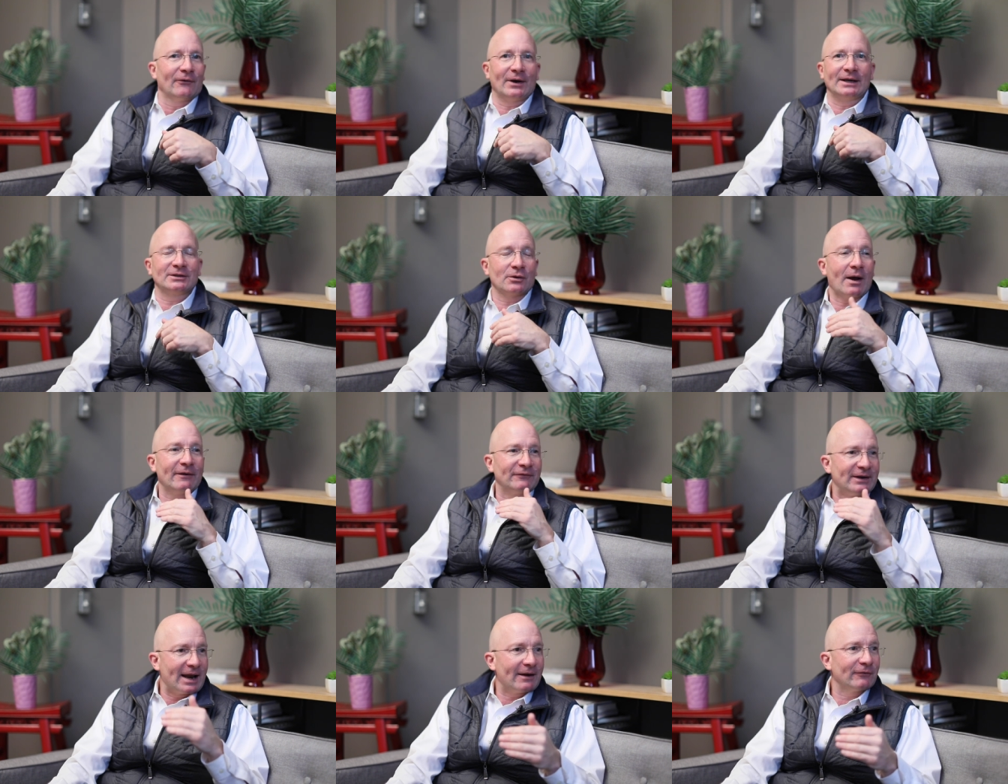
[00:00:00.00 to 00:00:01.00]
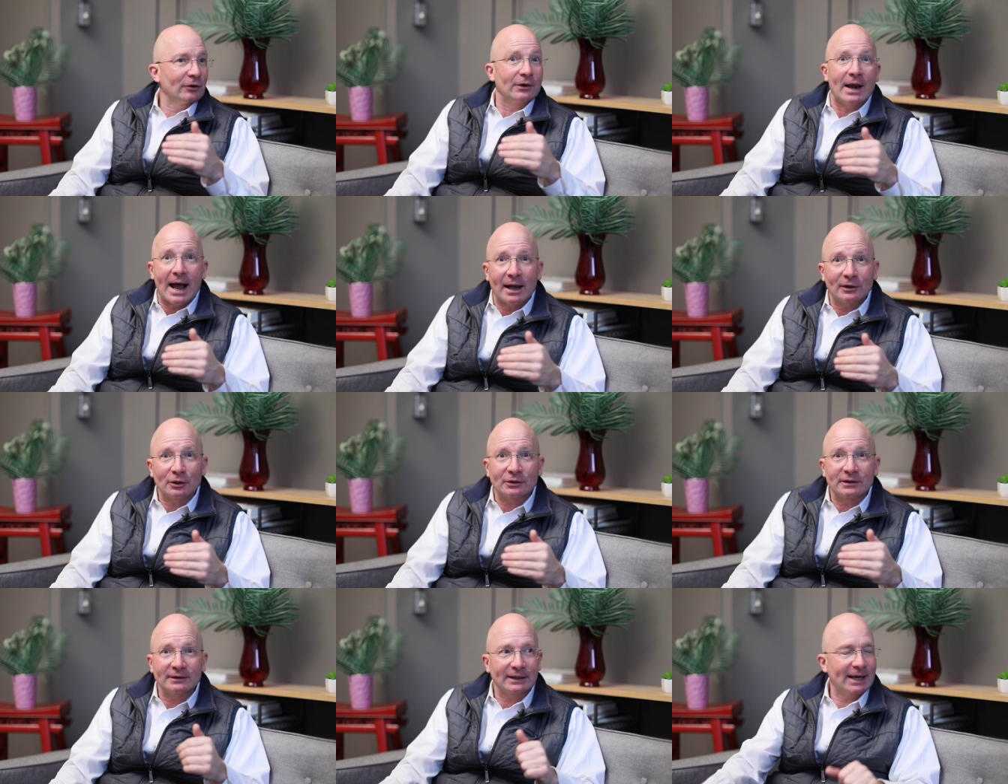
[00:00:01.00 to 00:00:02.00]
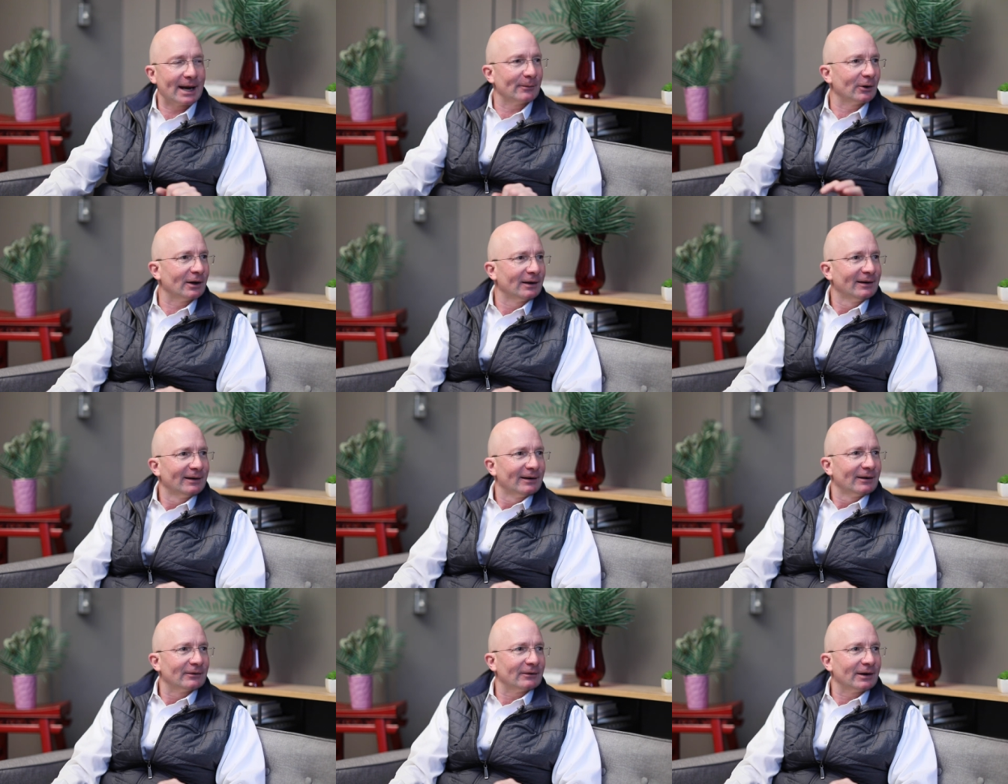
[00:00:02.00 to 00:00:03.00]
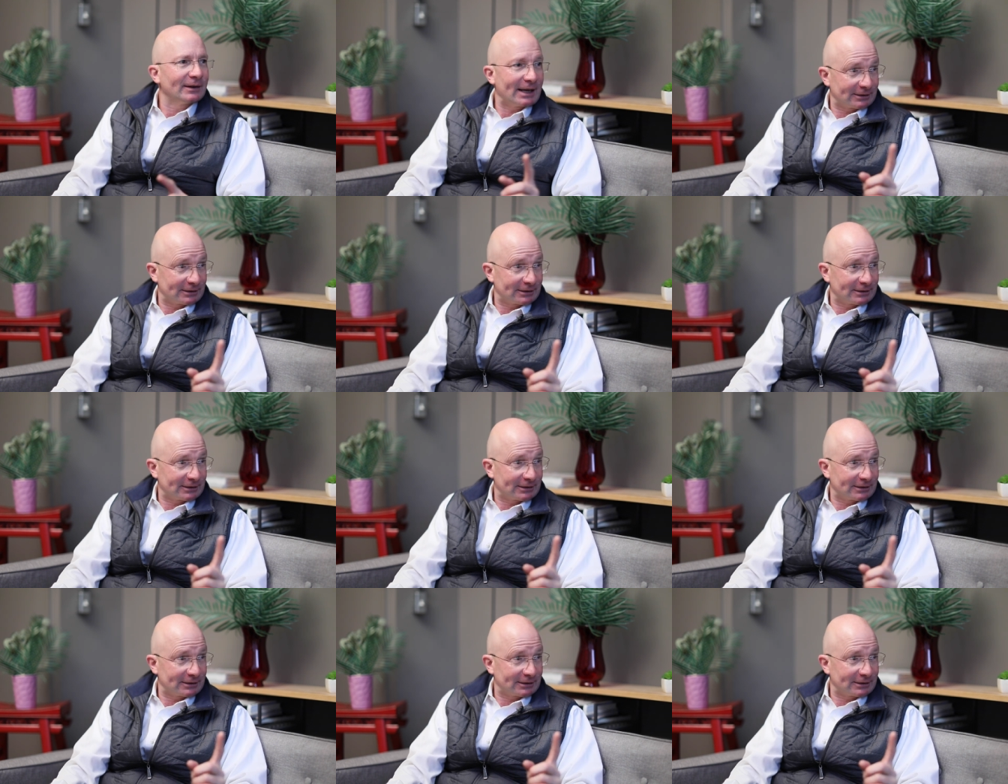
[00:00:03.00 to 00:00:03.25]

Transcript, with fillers: right? So I've never not looked at the camera, right?